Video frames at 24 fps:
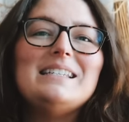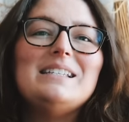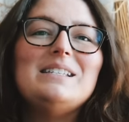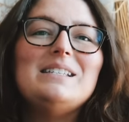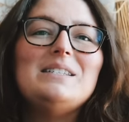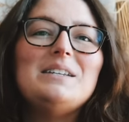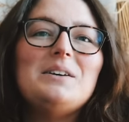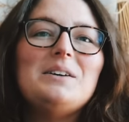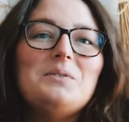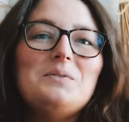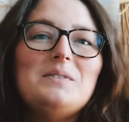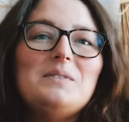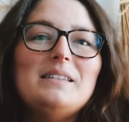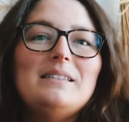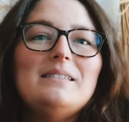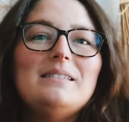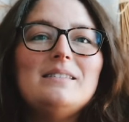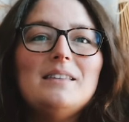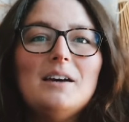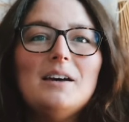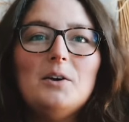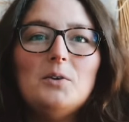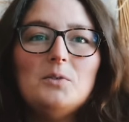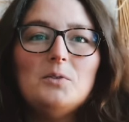and so since
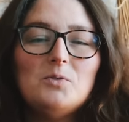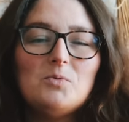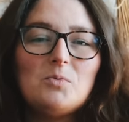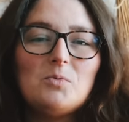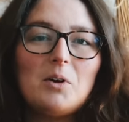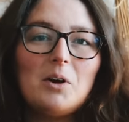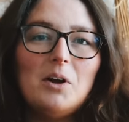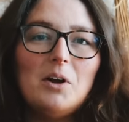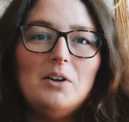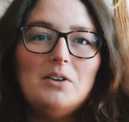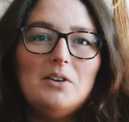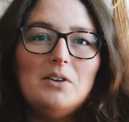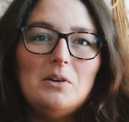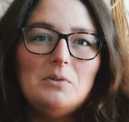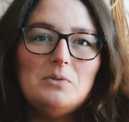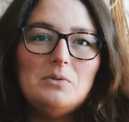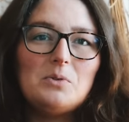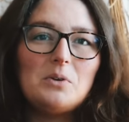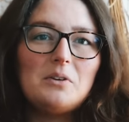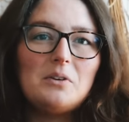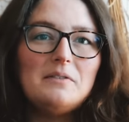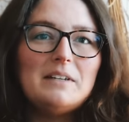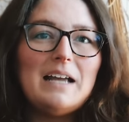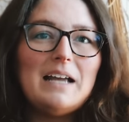those were on no
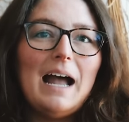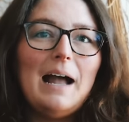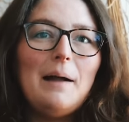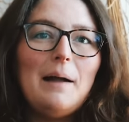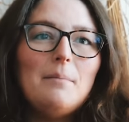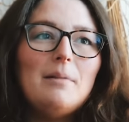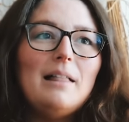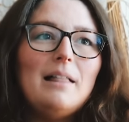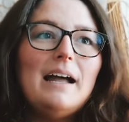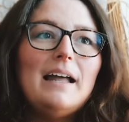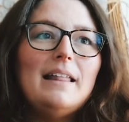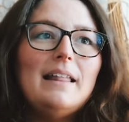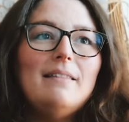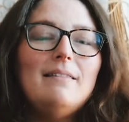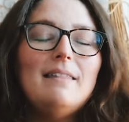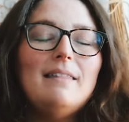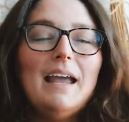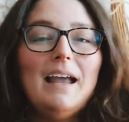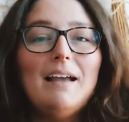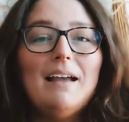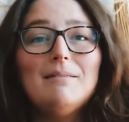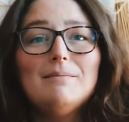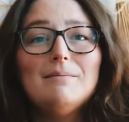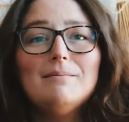sort of timeline,
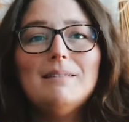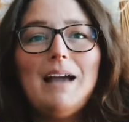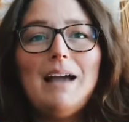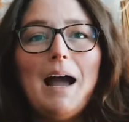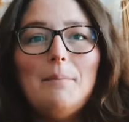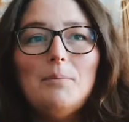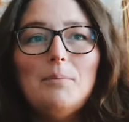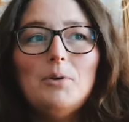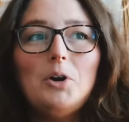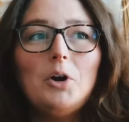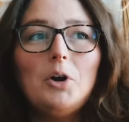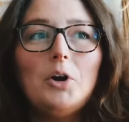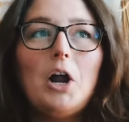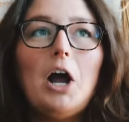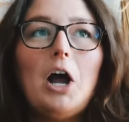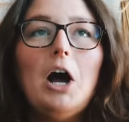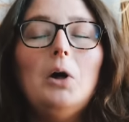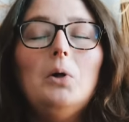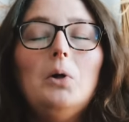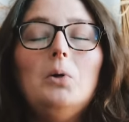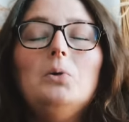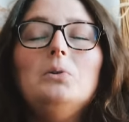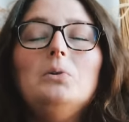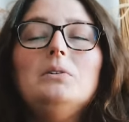they got put on
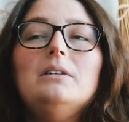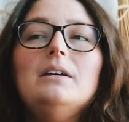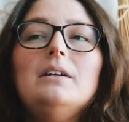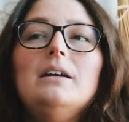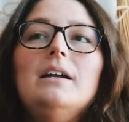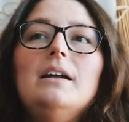hold.